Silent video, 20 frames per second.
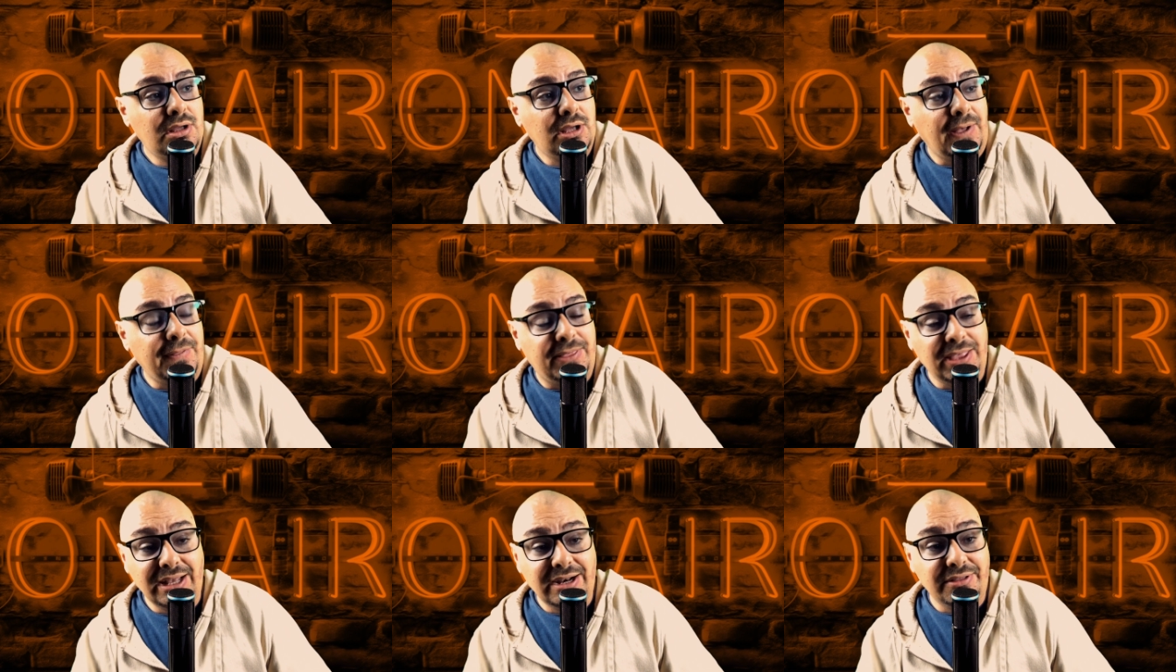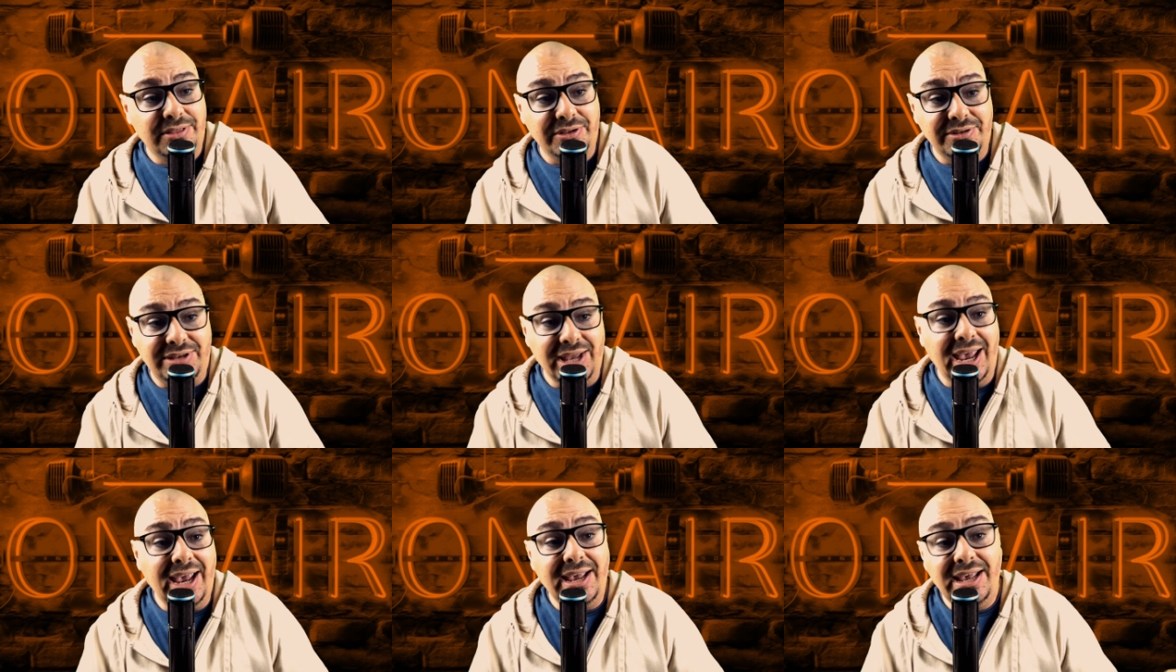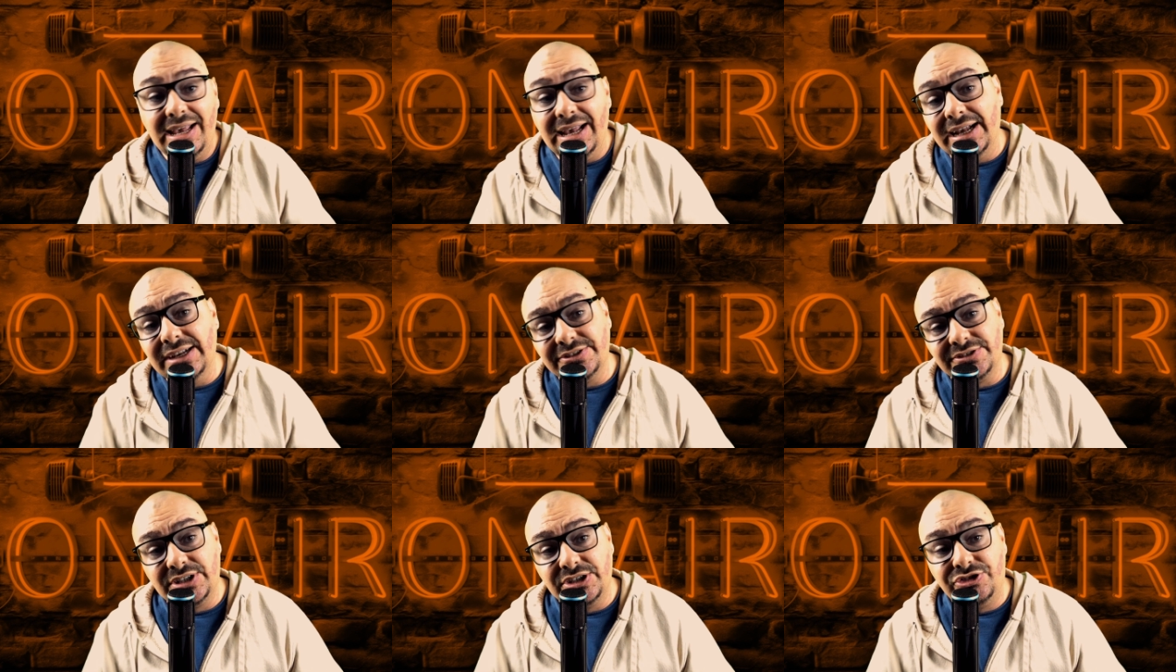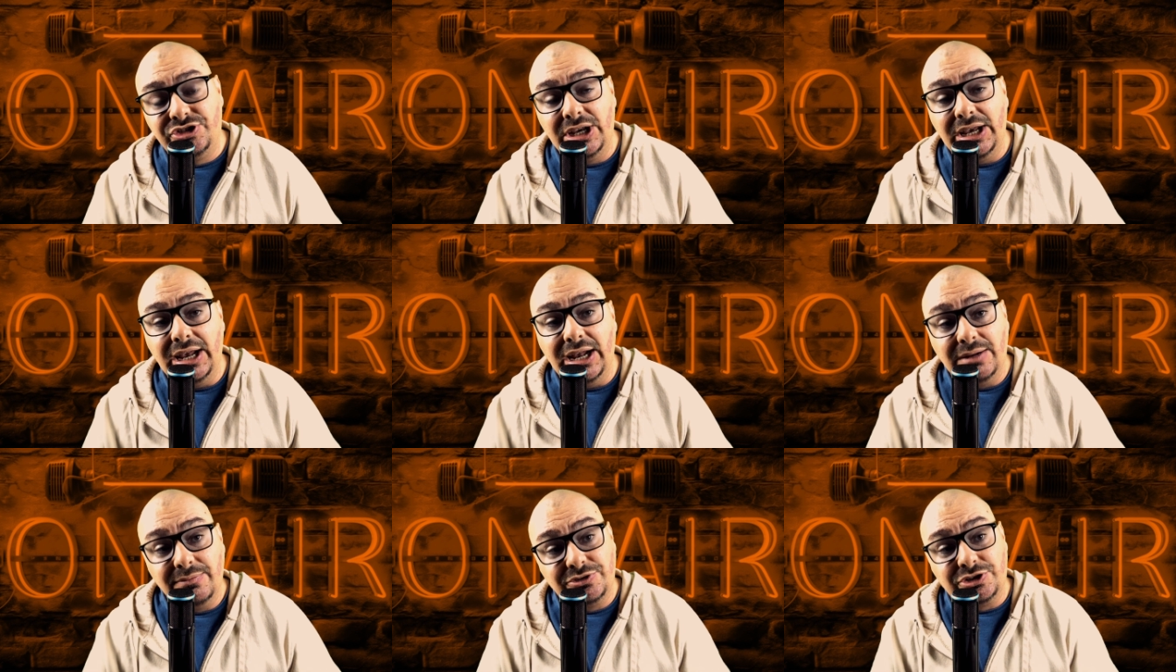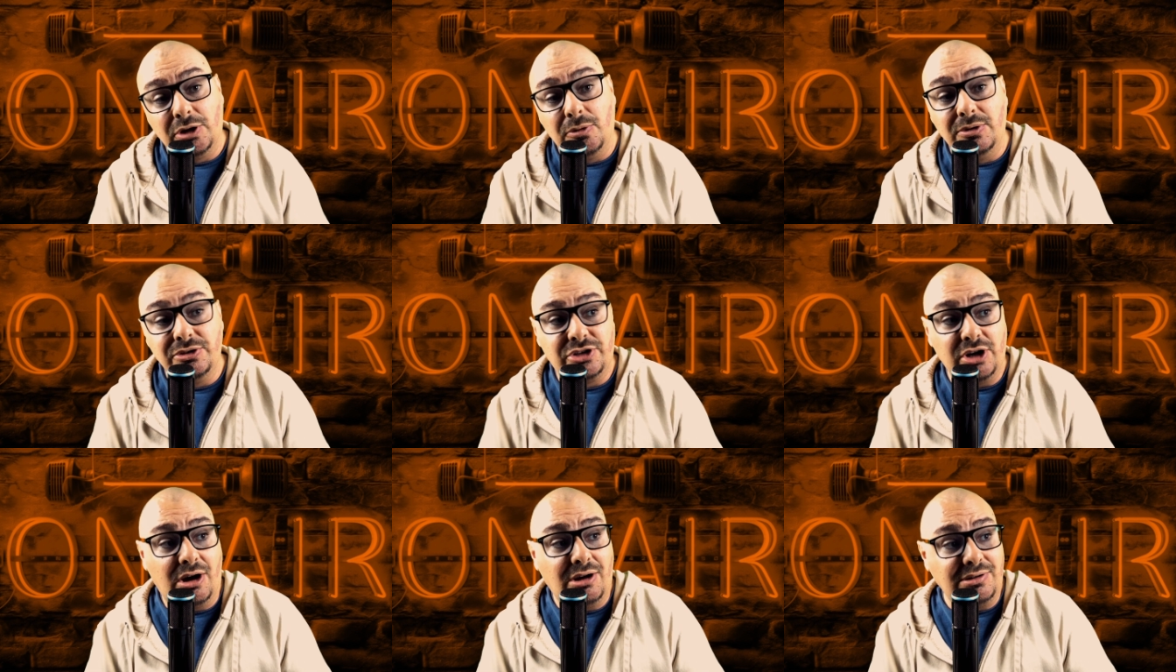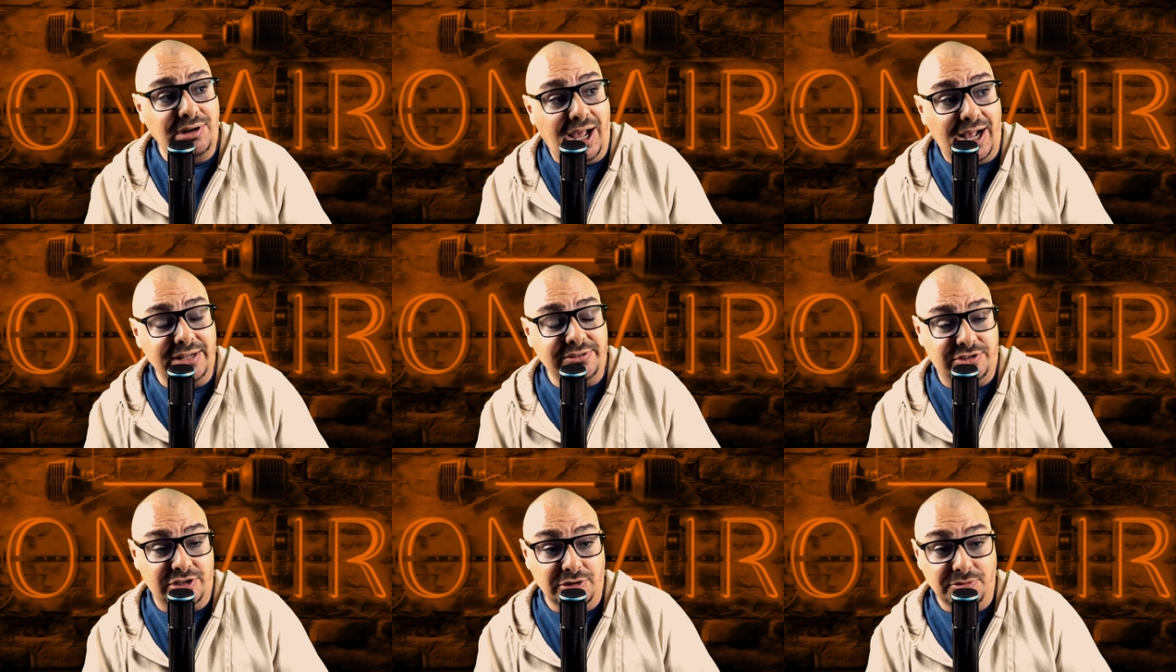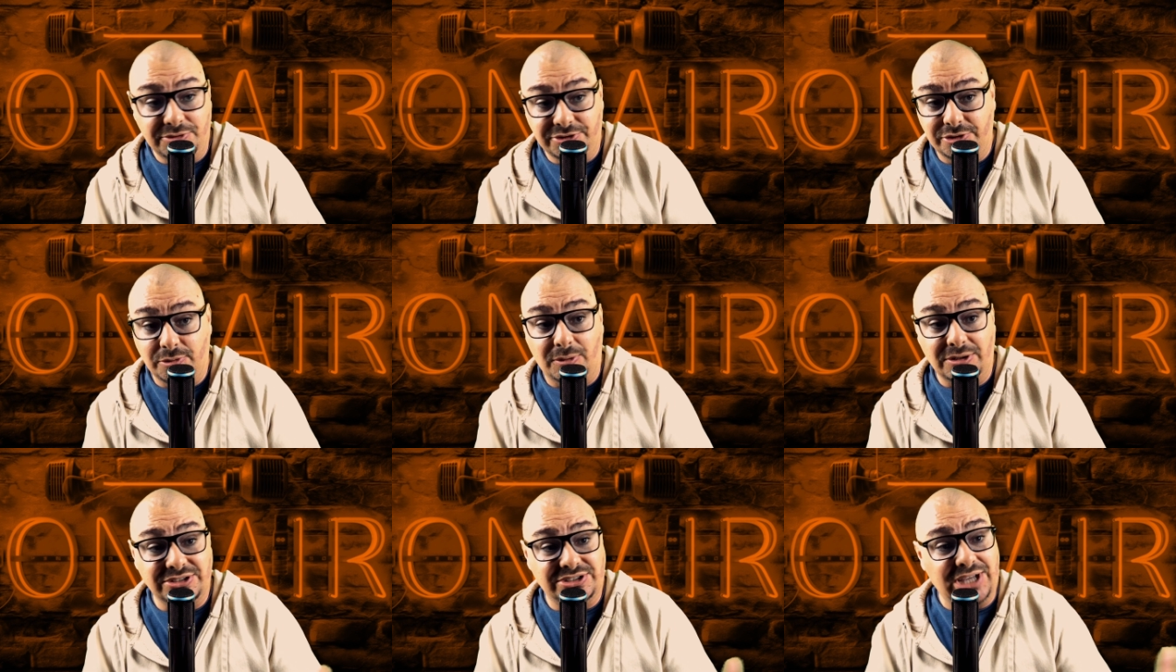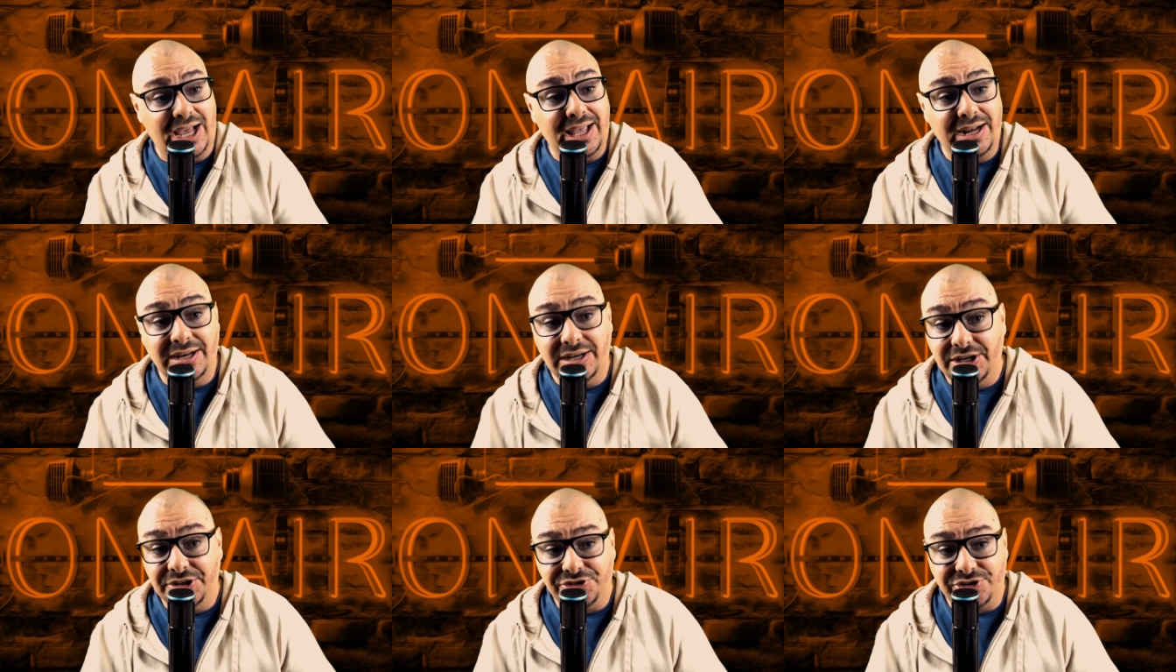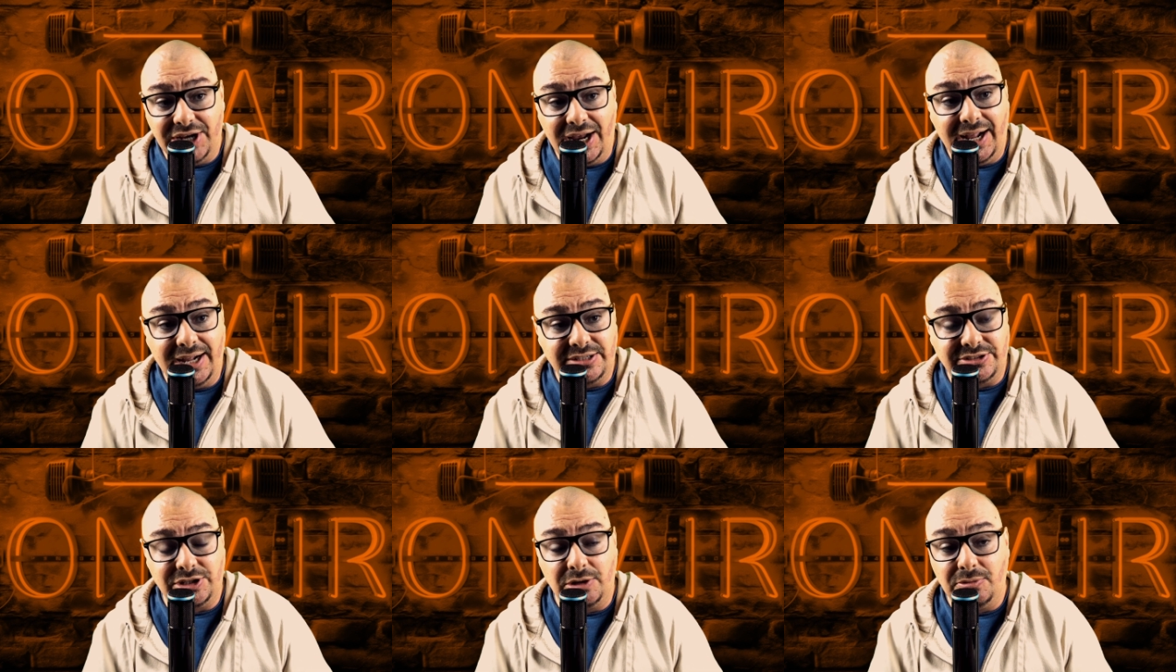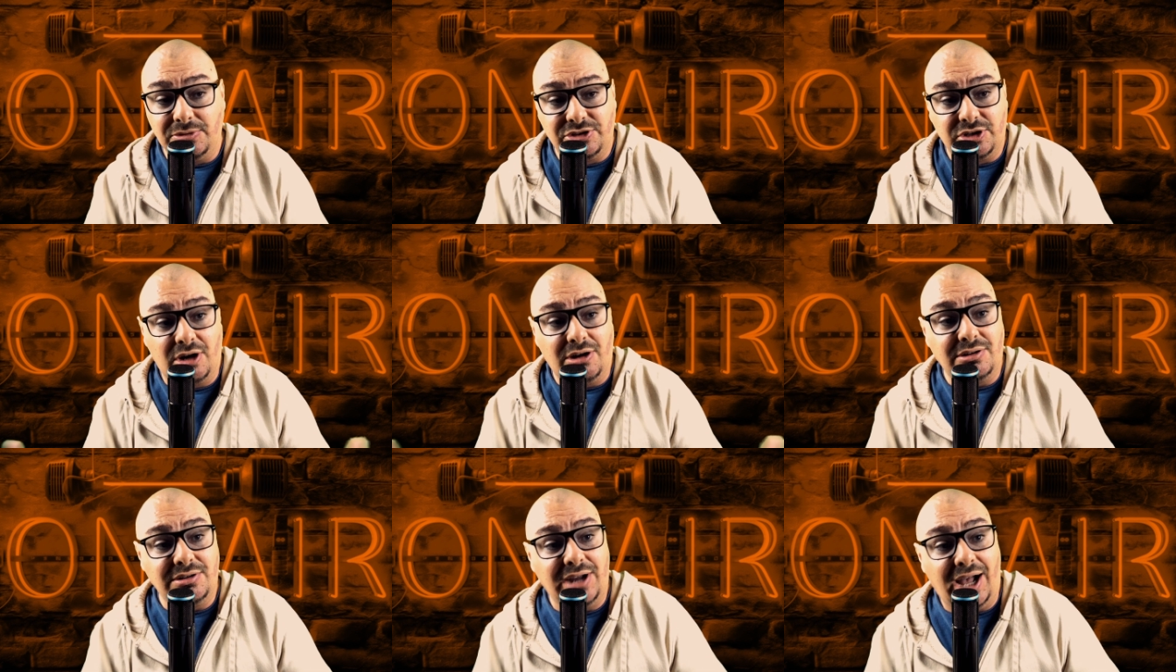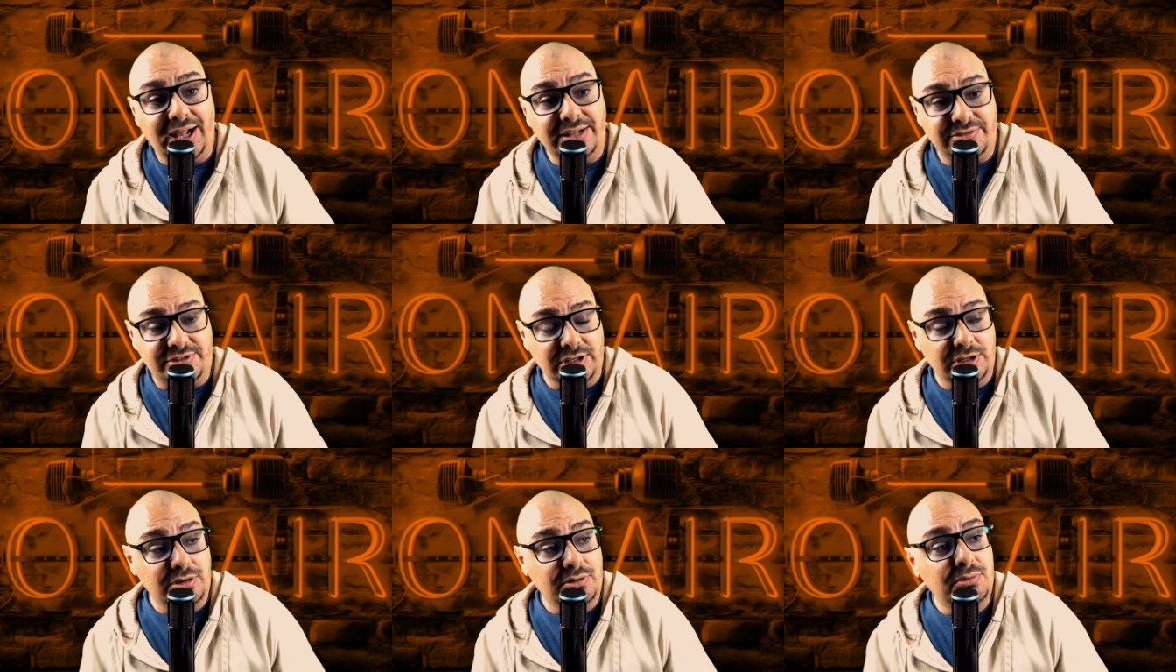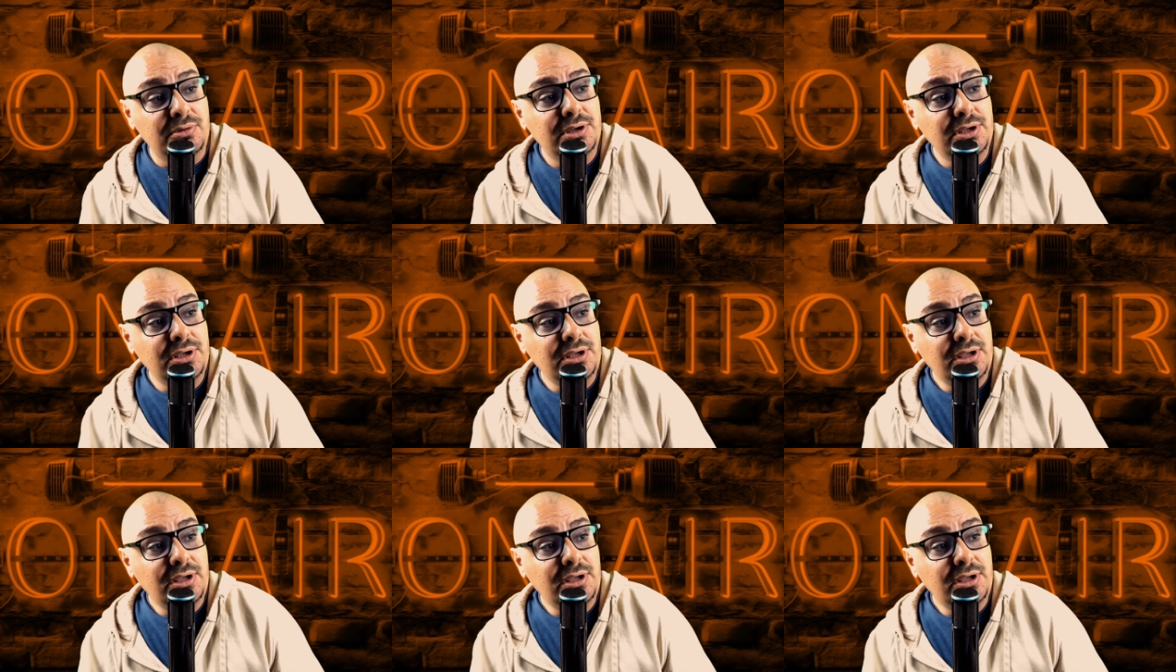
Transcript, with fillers: At the end of the day, he is the GM, so it's hard not to. He's the one signing the check, so it's hard not to.